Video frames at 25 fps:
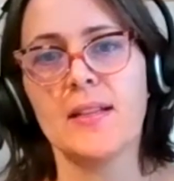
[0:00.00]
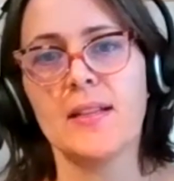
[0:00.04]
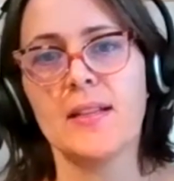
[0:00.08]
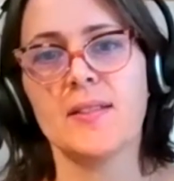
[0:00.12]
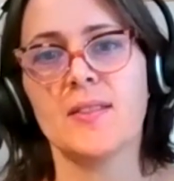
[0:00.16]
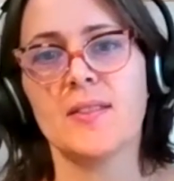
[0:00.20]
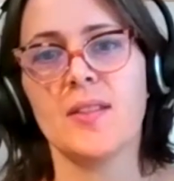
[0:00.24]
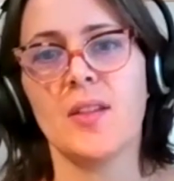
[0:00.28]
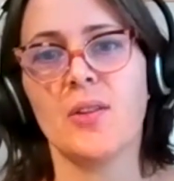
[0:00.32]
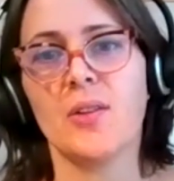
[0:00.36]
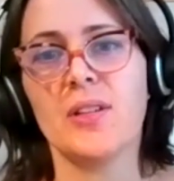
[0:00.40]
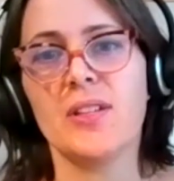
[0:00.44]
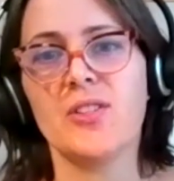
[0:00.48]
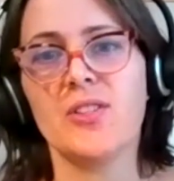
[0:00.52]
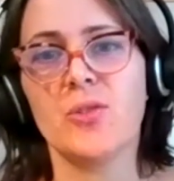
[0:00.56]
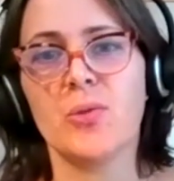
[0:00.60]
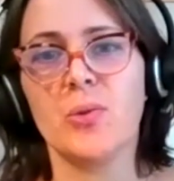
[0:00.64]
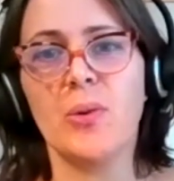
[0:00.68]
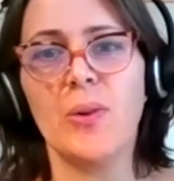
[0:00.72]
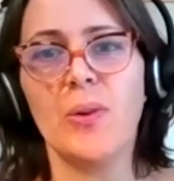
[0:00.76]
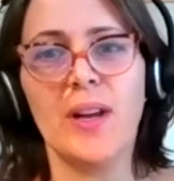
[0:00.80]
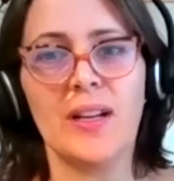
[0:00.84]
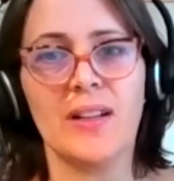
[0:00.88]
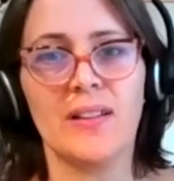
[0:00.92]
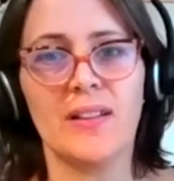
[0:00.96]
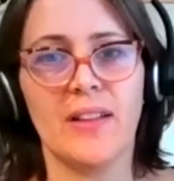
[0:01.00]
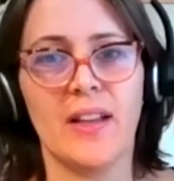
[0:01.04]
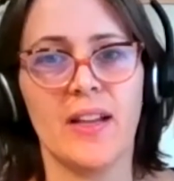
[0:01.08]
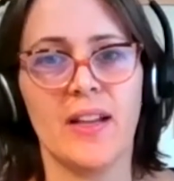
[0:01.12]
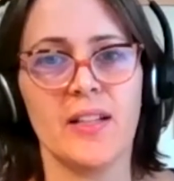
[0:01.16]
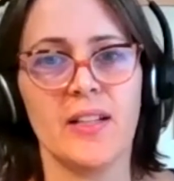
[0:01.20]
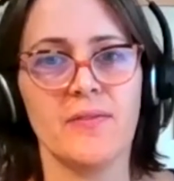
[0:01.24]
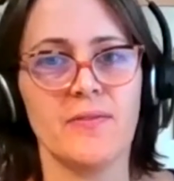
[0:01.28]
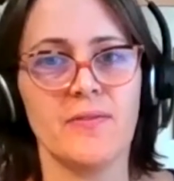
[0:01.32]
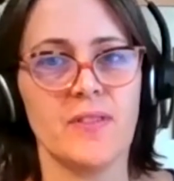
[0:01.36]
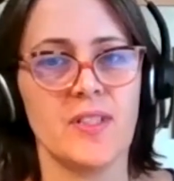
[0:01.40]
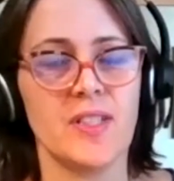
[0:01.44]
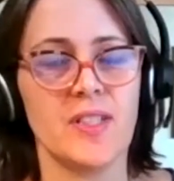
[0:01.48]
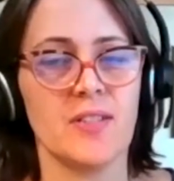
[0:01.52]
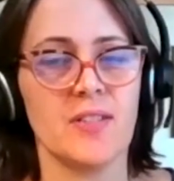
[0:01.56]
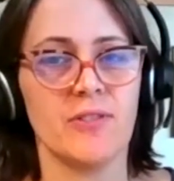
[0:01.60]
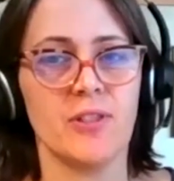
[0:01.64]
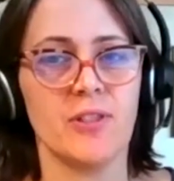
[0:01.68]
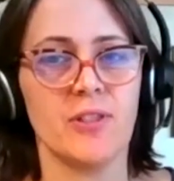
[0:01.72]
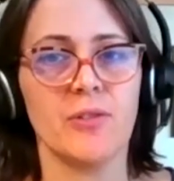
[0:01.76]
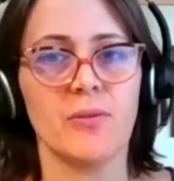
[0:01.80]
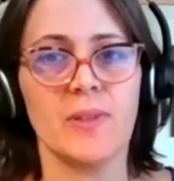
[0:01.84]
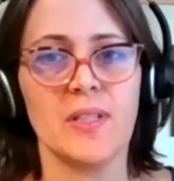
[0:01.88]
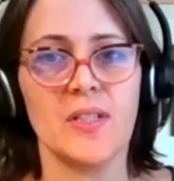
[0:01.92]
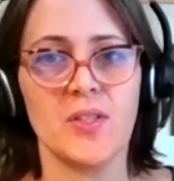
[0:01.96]
So it drew on a lot of
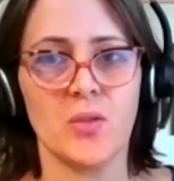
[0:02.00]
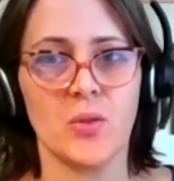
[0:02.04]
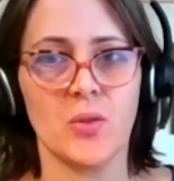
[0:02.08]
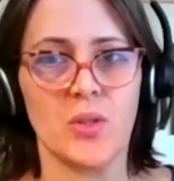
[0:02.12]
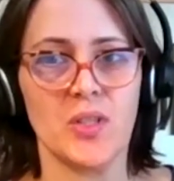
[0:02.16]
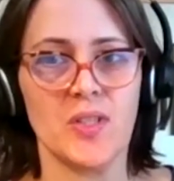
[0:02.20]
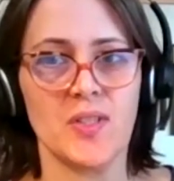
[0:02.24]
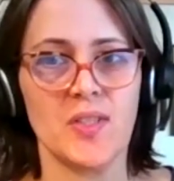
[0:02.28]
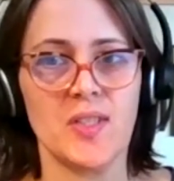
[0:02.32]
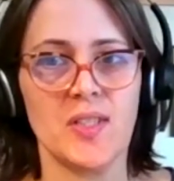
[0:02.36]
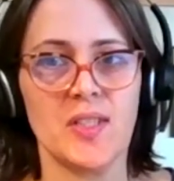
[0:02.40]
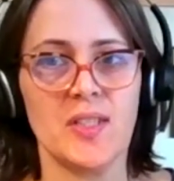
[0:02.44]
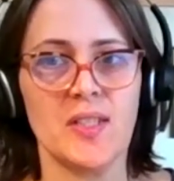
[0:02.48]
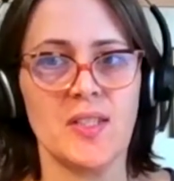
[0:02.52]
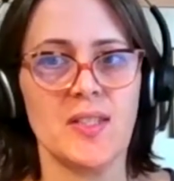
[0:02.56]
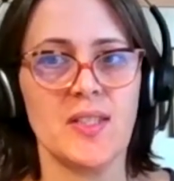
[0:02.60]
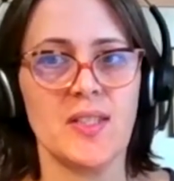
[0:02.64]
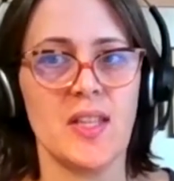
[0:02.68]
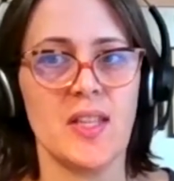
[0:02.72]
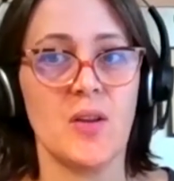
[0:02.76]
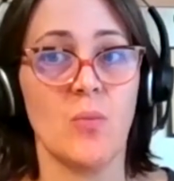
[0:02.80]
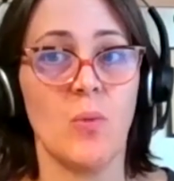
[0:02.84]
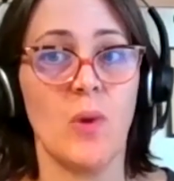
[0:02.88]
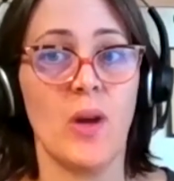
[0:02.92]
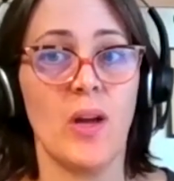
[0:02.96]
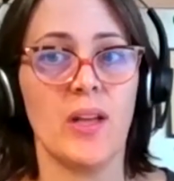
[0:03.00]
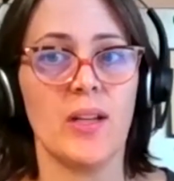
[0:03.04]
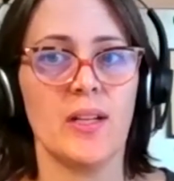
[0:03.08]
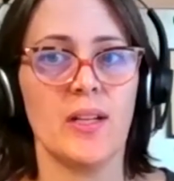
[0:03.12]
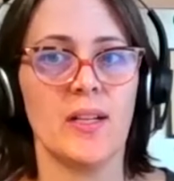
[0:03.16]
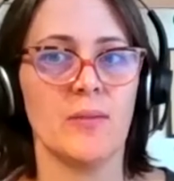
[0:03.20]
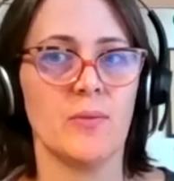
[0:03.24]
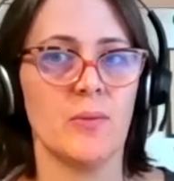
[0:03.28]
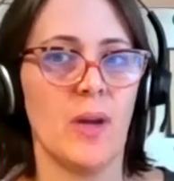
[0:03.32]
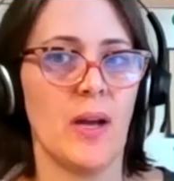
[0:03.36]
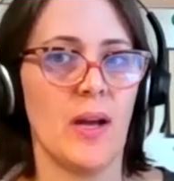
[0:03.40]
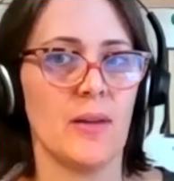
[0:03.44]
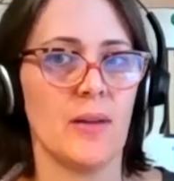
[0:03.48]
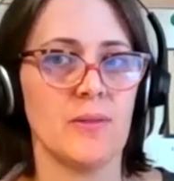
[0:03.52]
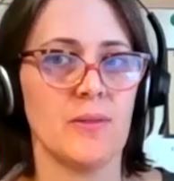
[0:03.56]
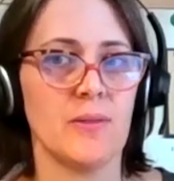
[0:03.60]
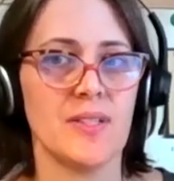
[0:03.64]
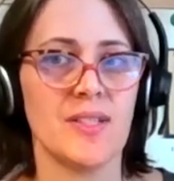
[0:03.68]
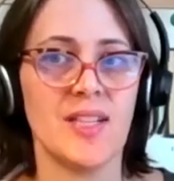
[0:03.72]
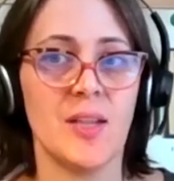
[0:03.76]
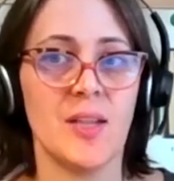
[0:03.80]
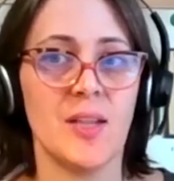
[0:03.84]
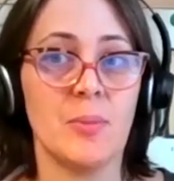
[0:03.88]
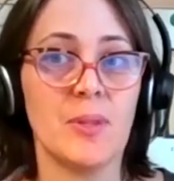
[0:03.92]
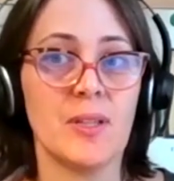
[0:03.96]
different resources than what I would
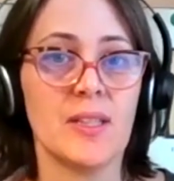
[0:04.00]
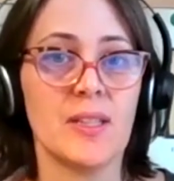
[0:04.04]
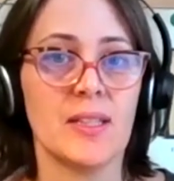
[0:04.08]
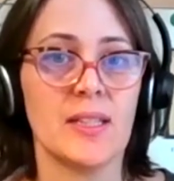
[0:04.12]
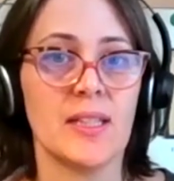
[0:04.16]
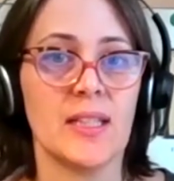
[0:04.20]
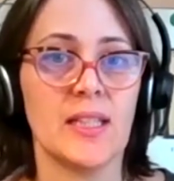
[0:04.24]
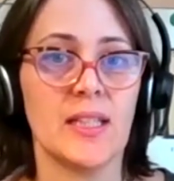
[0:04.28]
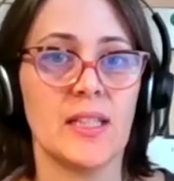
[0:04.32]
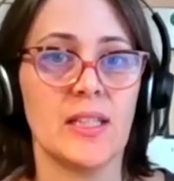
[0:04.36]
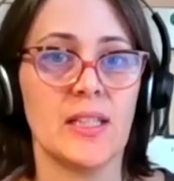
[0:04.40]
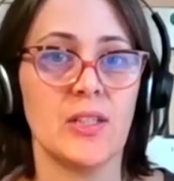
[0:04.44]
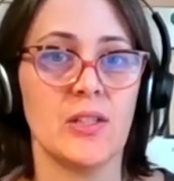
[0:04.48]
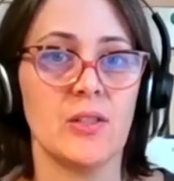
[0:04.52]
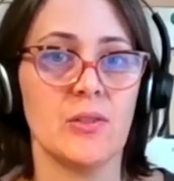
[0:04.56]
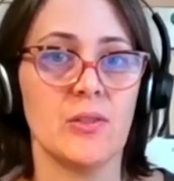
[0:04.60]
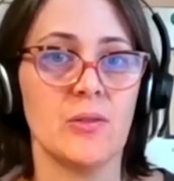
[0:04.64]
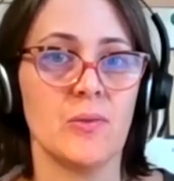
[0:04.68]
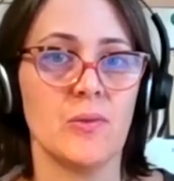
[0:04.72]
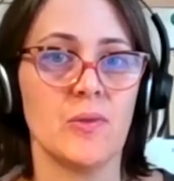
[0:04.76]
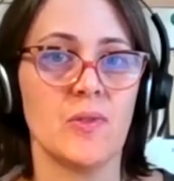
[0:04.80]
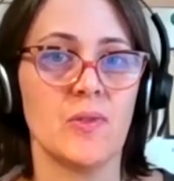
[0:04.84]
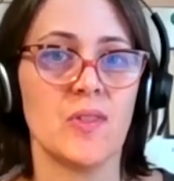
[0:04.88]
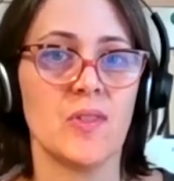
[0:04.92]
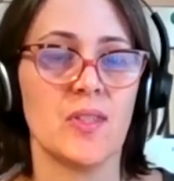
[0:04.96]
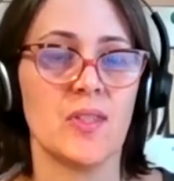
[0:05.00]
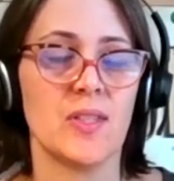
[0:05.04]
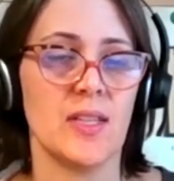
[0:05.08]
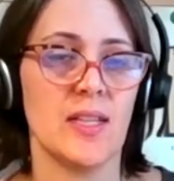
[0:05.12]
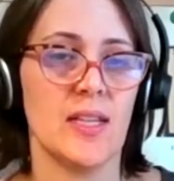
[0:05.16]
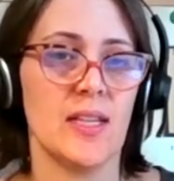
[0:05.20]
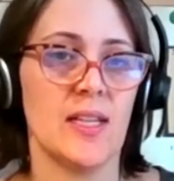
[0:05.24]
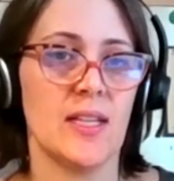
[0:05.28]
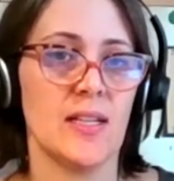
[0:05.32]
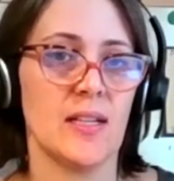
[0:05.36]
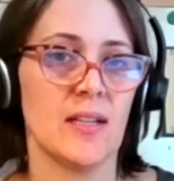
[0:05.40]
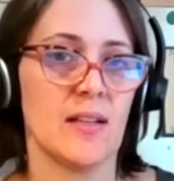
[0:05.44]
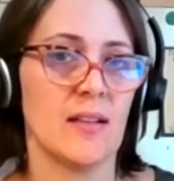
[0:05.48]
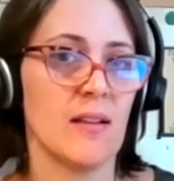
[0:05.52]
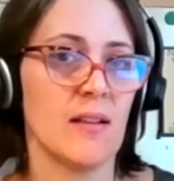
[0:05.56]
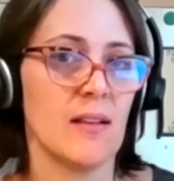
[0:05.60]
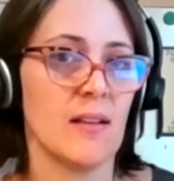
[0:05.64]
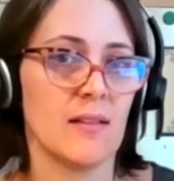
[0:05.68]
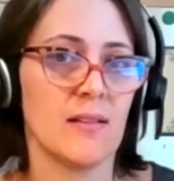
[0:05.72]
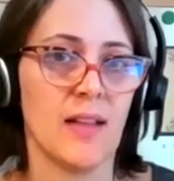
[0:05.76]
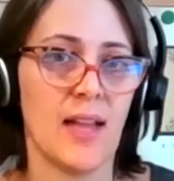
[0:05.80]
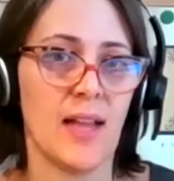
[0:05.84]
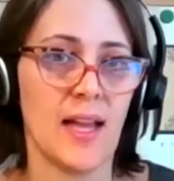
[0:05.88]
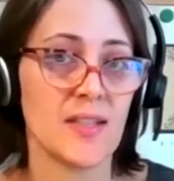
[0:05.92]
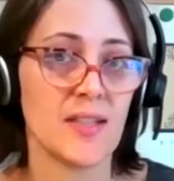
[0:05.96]
typically use in
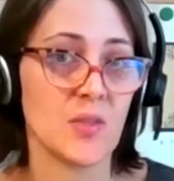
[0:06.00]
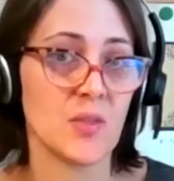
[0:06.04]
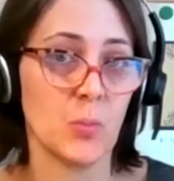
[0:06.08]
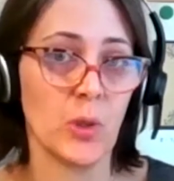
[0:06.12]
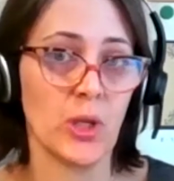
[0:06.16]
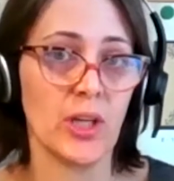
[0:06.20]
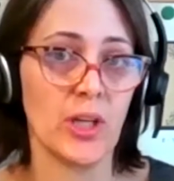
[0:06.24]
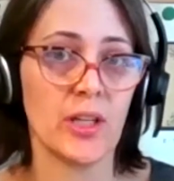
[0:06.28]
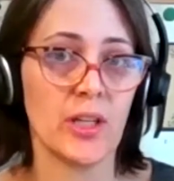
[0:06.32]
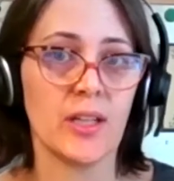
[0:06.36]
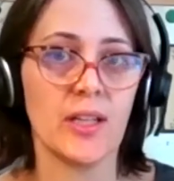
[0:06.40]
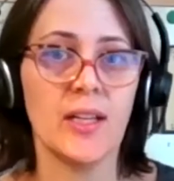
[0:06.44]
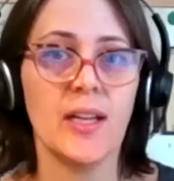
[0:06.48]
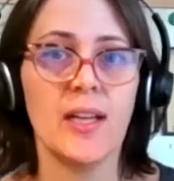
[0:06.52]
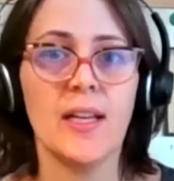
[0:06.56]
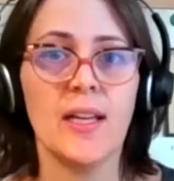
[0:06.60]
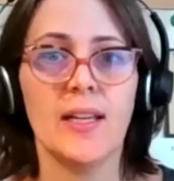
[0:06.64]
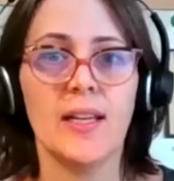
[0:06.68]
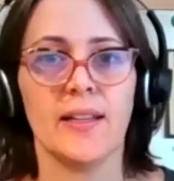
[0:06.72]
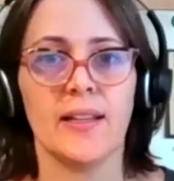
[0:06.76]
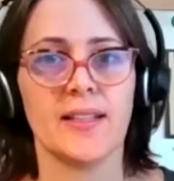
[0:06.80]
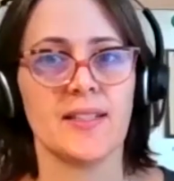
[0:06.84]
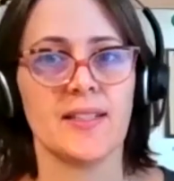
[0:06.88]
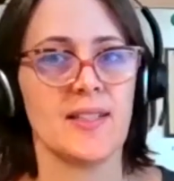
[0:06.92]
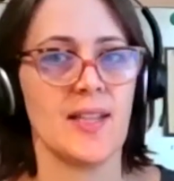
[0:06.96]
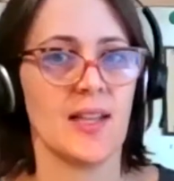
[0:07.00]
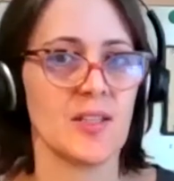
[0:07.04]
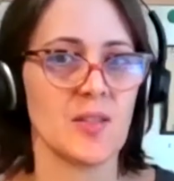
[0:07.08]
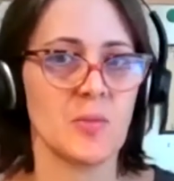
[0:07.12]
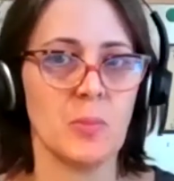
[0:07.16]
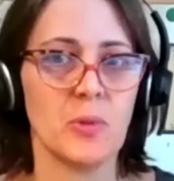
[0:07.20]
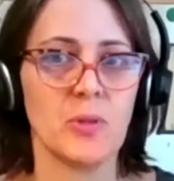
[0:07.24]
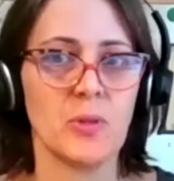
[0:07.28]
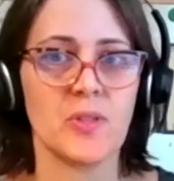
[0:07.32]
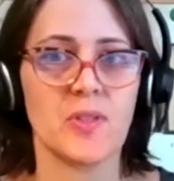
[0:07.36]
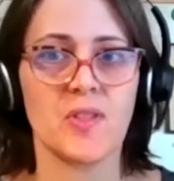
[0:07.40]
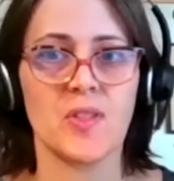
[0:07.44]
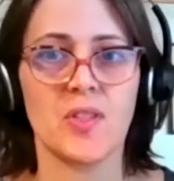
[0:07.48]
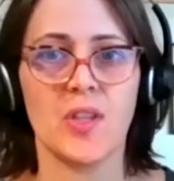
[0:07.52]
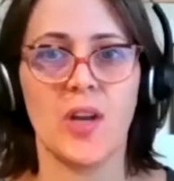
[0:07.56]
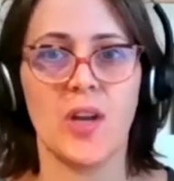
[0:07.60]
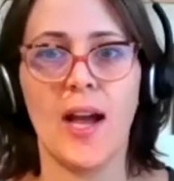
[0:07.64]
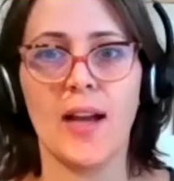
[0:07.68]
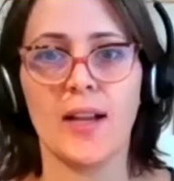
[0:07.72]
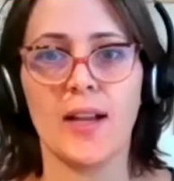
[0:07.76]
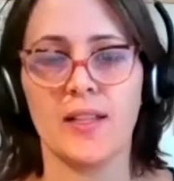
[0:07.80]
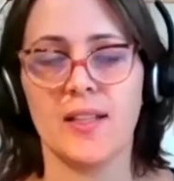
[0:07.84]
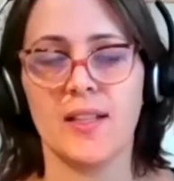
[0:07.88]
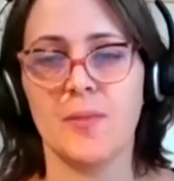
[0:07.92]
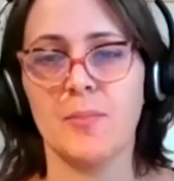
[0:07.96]
classwork, like textbooks or
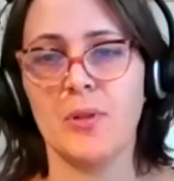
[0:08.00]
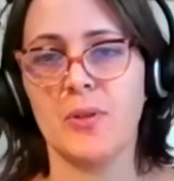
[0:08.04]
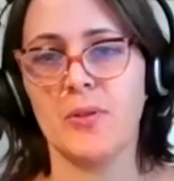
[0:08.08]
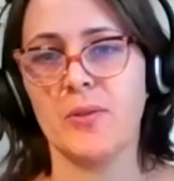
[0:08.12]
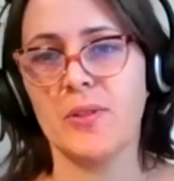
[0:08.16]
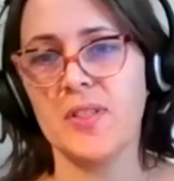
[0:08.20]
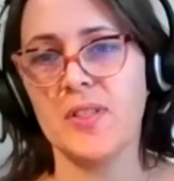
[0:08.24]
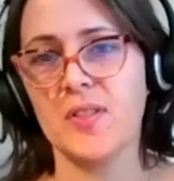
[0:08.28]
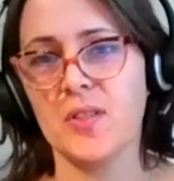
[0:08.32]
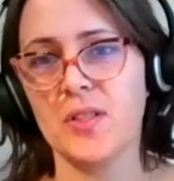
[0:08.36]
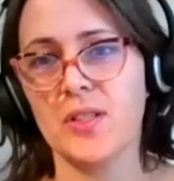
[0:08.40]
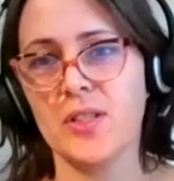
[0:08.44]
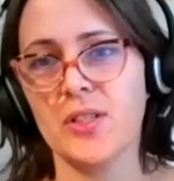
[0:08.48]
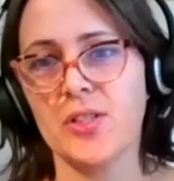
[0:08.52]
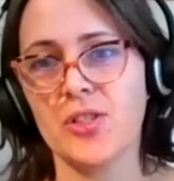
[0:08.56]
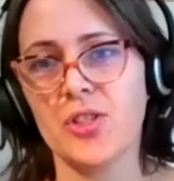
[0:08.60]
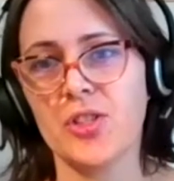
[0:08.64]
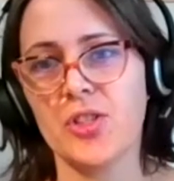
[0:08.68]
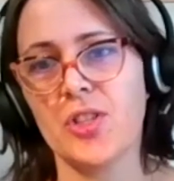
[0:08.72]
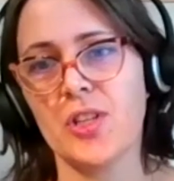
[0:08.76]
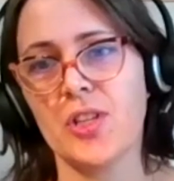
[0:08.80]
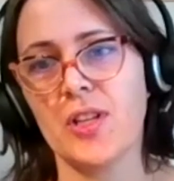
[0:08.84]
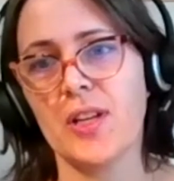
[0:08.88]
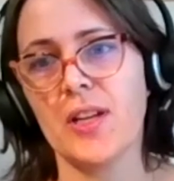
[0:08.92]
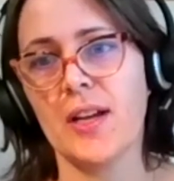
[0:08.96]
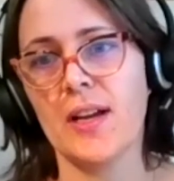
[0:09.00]
academic research.